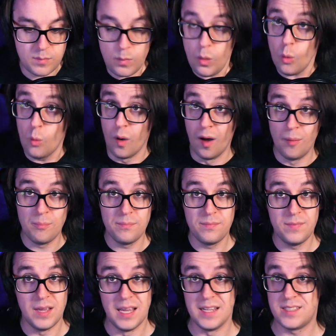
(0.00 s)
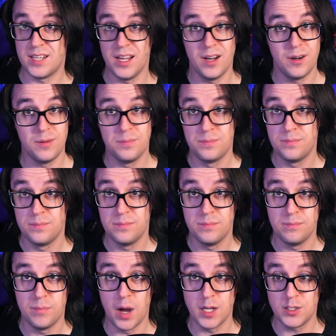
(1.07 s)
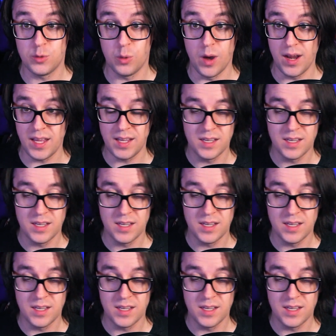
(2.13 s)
Well, it's here. Mod 20.